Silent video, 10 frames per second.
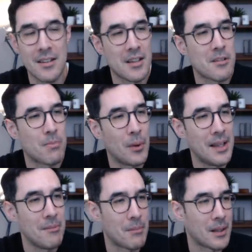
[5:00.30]
at this
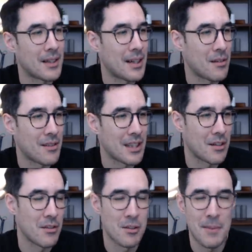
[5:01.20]
point, but I don't think
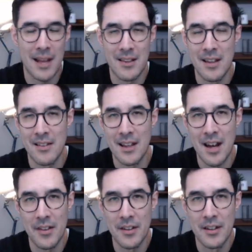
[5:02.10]
you'd expect anything
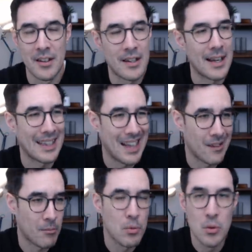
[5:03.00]
other
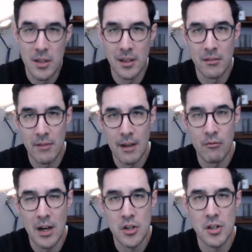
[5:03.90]
against Putin and, and
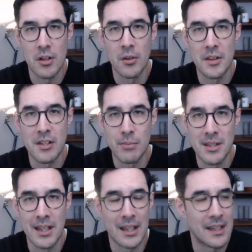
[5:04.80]
Russia on this
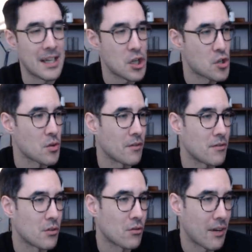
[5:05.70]
particular issue of
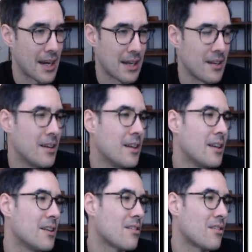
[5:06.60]
Ukraine.
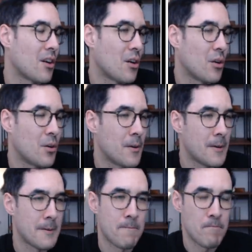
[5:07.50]
So
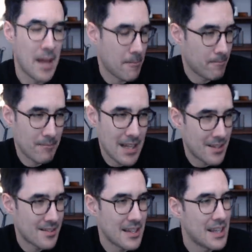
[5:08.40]
yeah,
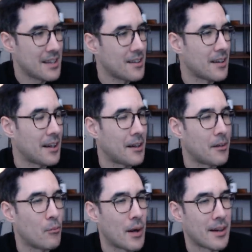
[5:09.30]
let's see
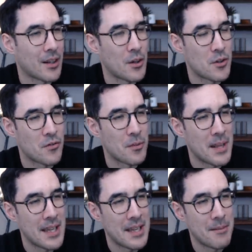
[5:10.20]
um, where it goes from
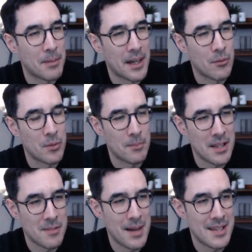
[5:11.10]
here. But I wouldn't be
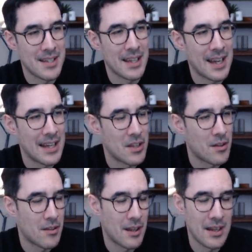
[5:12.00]
expecting any
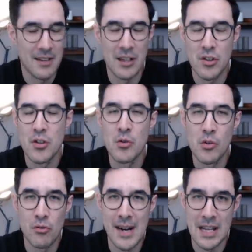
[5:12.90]
anything too
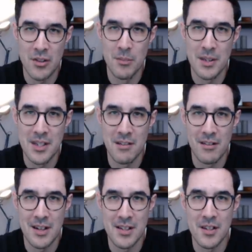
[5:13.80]
great to
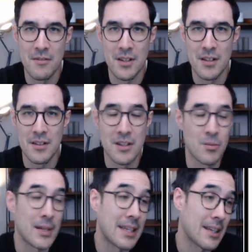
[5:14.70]
materialize over
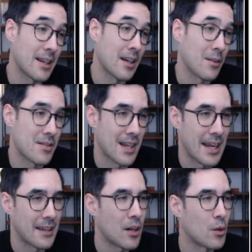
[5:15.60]
this week, I would
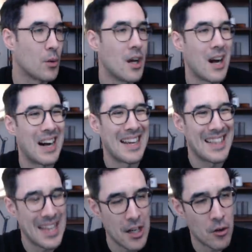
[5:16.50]
say. And the whole
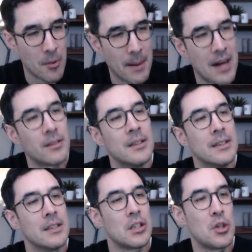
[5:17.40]
idea about
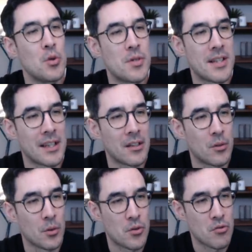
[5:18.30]
using
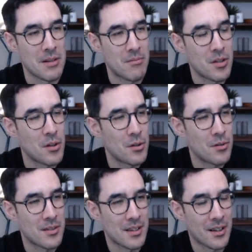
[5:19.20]
Nord Stream 2
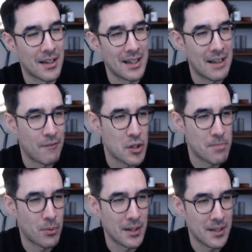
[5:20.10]
as the kind of
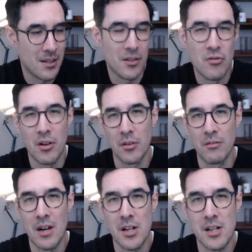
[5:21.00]
leverage point to control the
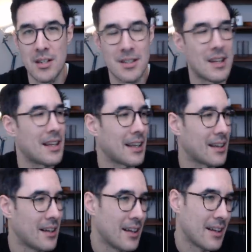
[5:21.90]
Russians, I think
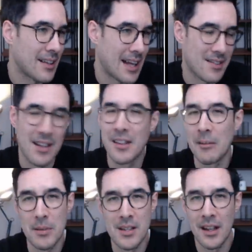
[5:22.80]
that's
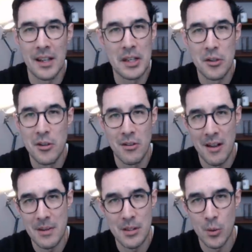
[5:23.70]
nothing particularly new.
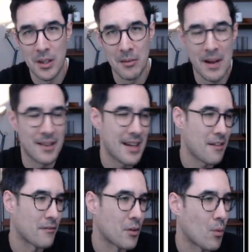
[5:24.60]
They've been talking about
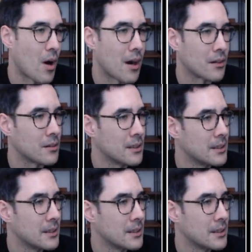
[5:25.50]
that for a while.